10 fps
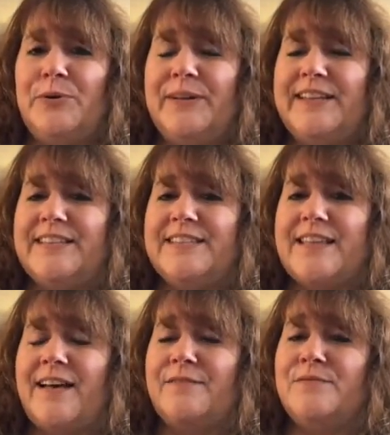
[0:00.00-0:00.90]
who
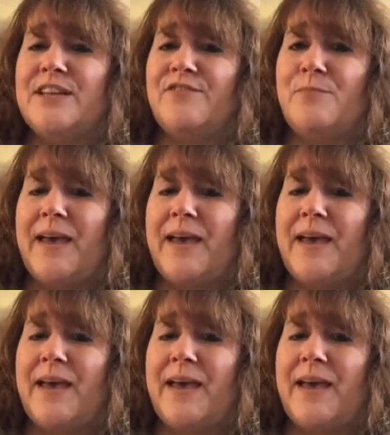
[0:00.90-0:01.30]
is Jeff